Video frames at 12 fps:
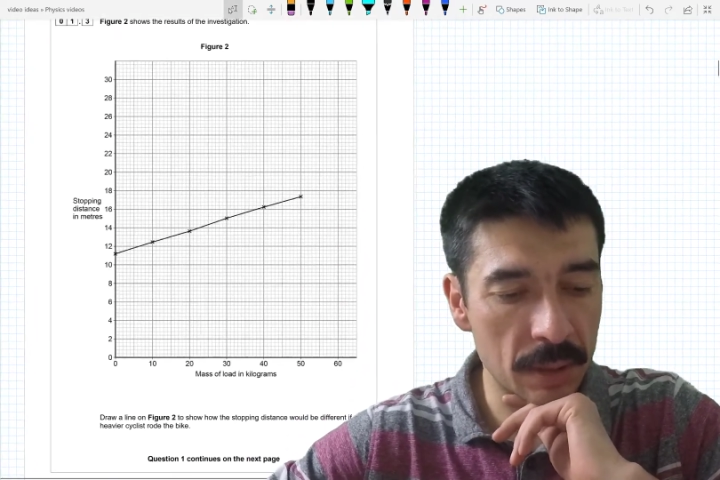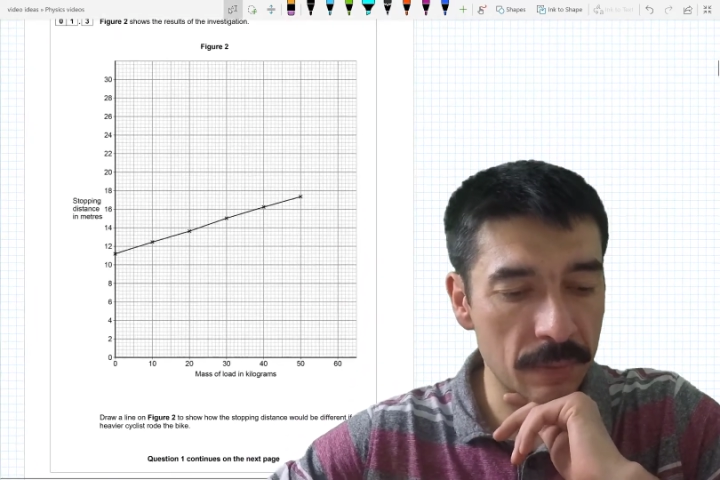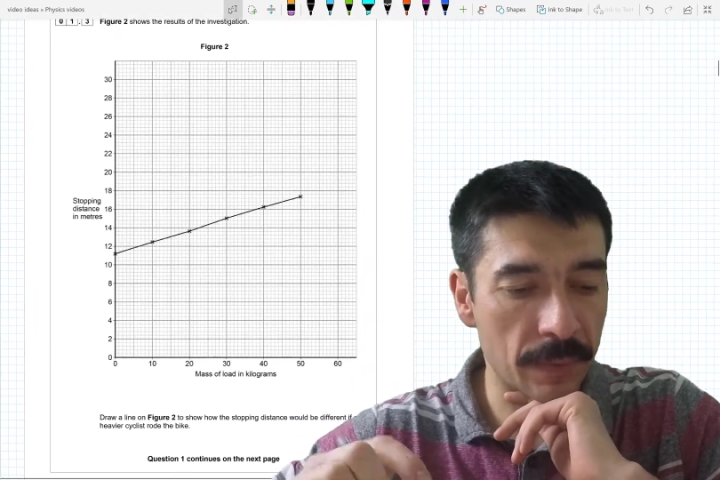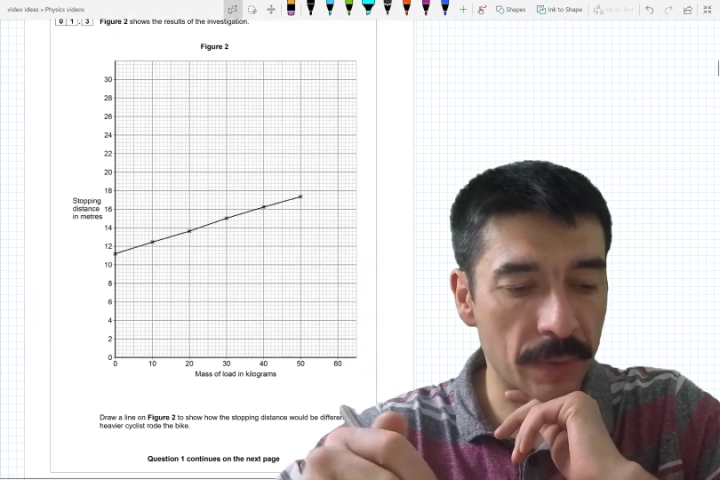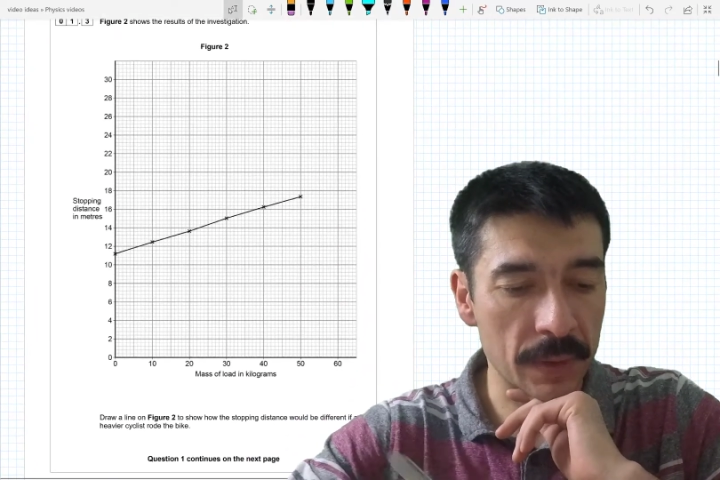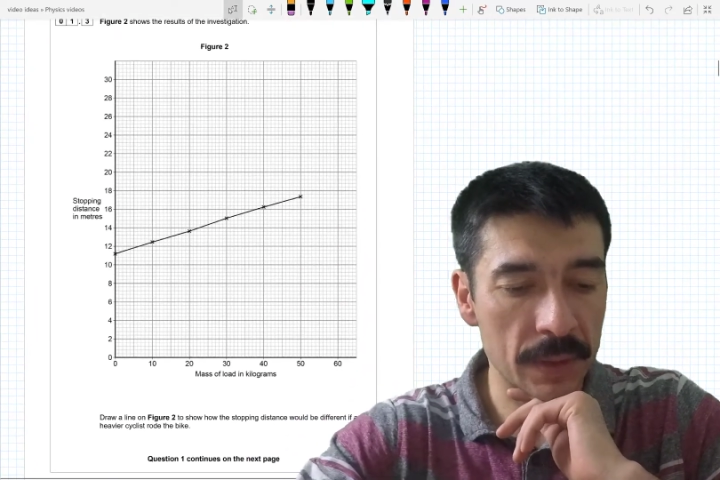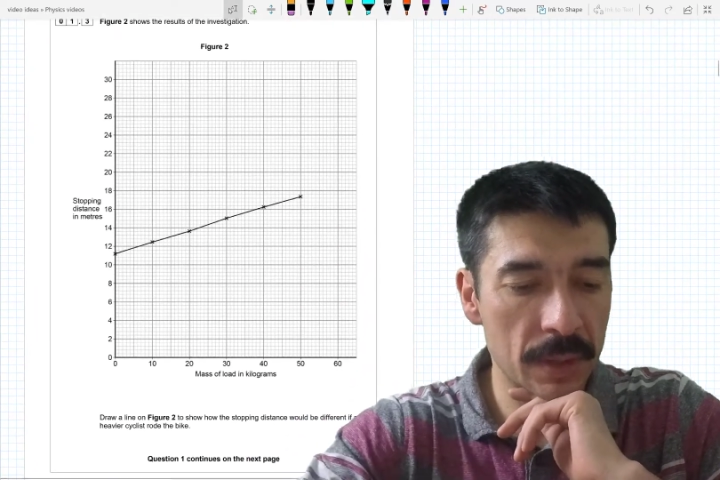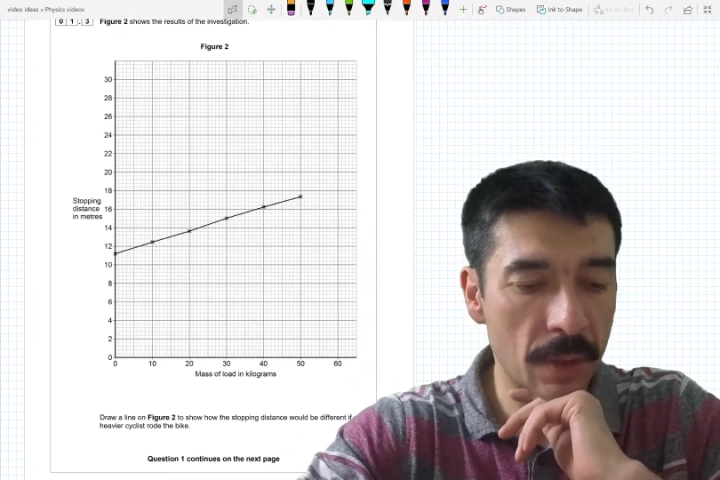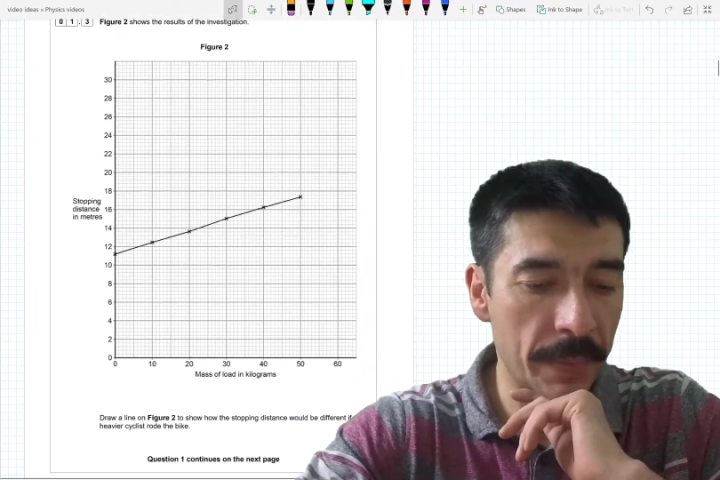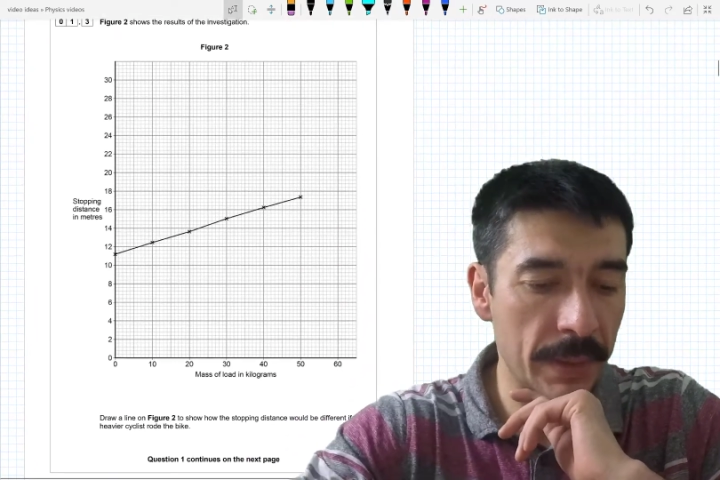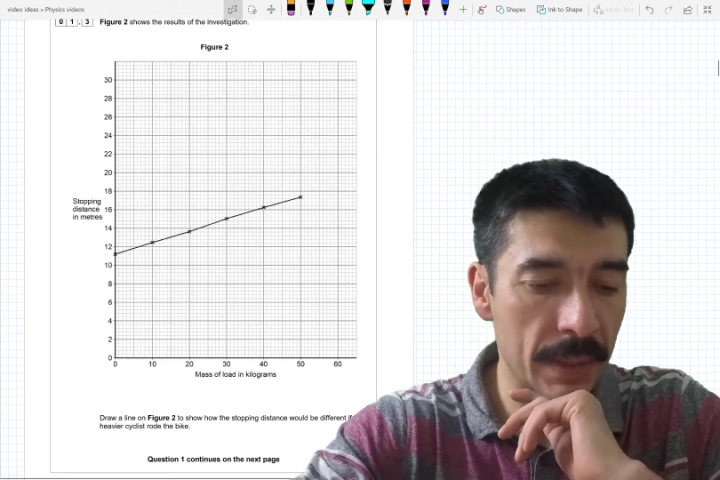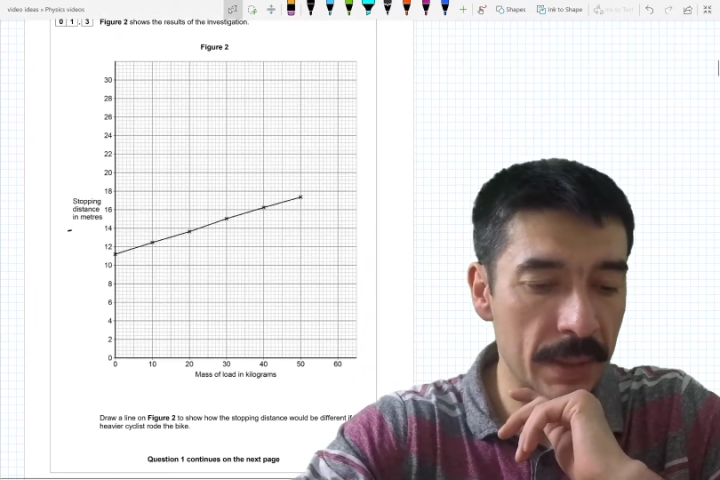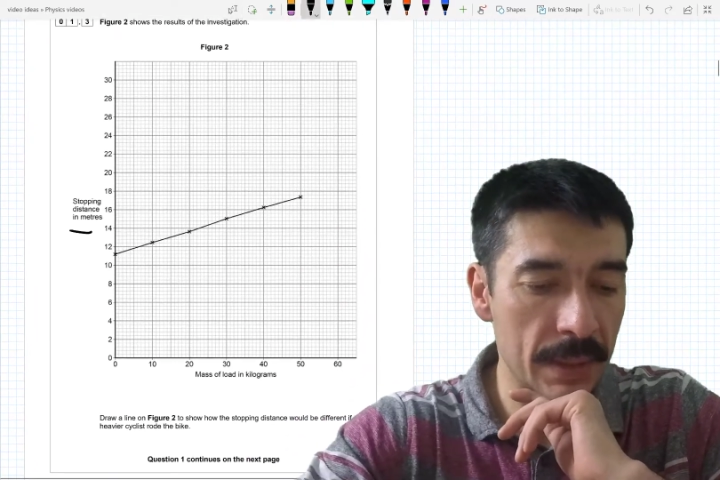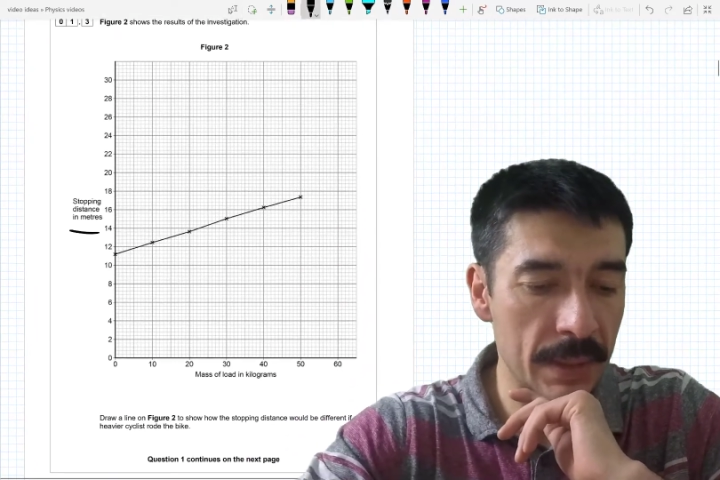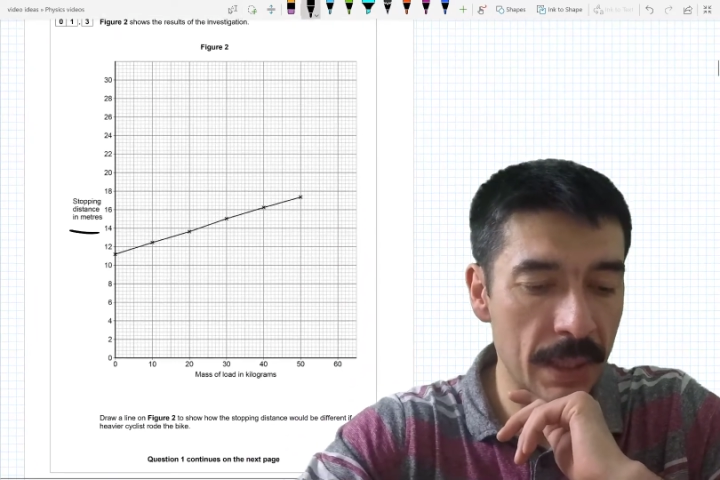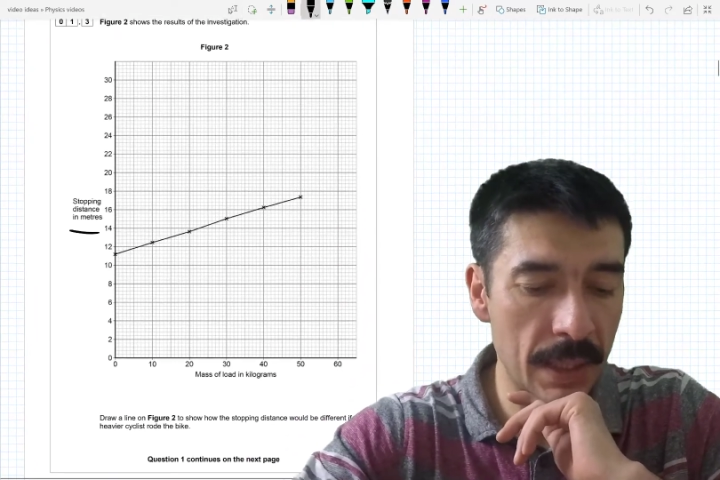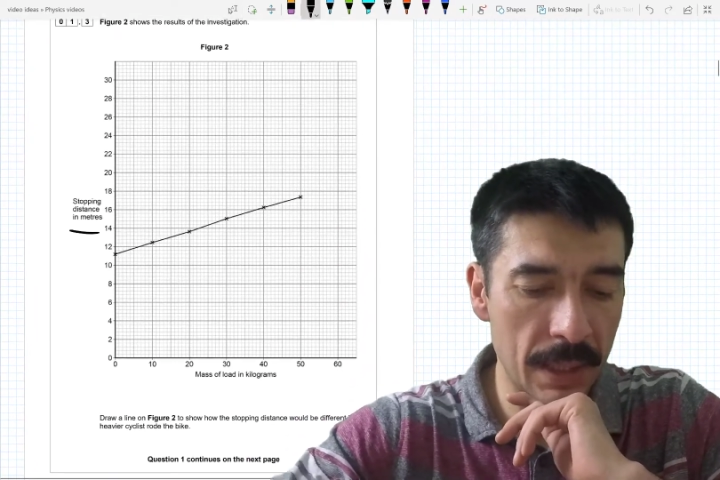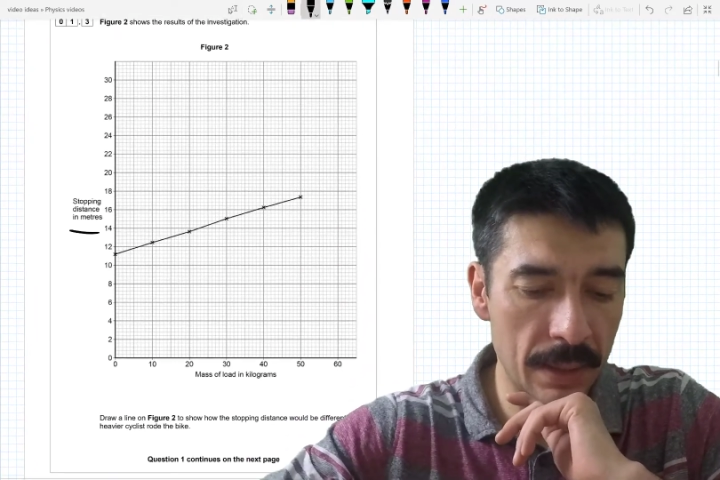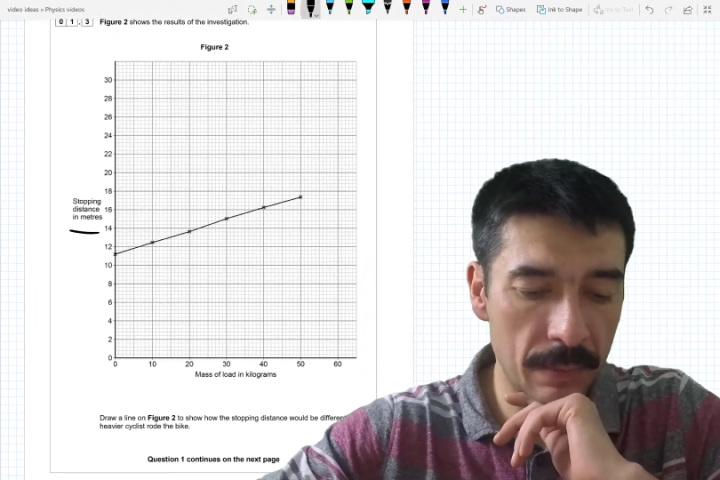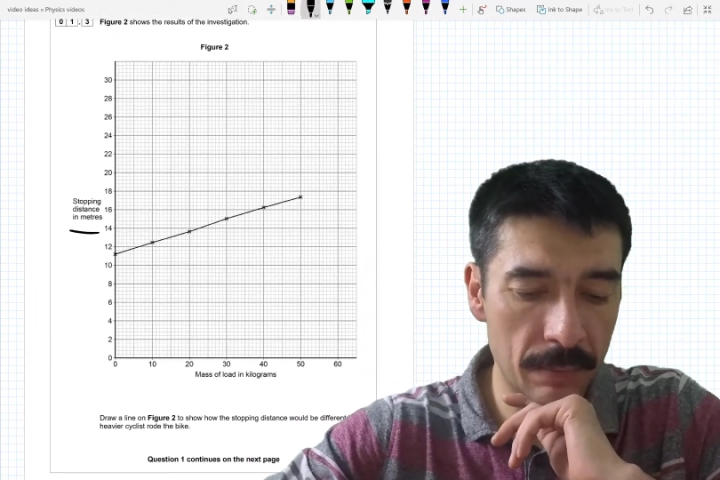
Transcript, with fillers: We've got stopping distance here,